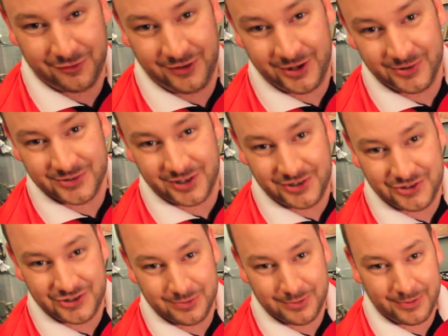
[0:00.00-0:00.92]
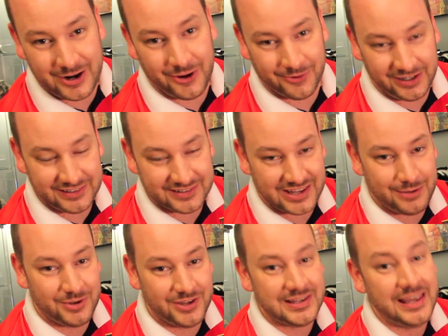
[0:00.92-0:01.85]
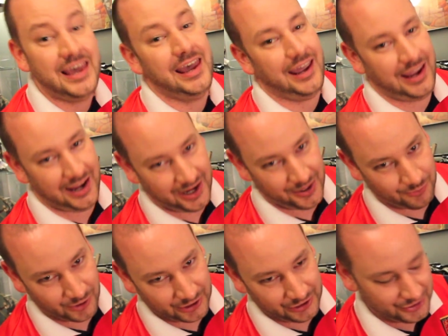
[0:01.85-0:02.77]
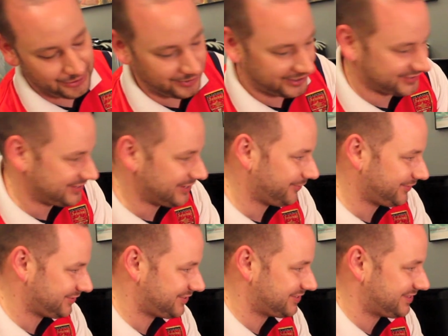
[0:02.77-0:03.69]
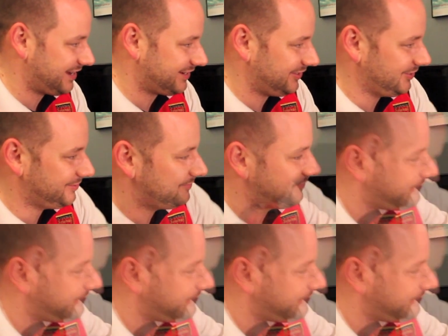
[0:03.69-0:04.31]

videos on YouTube about how great this game is, and we're going to do one ourselves. It's just that good.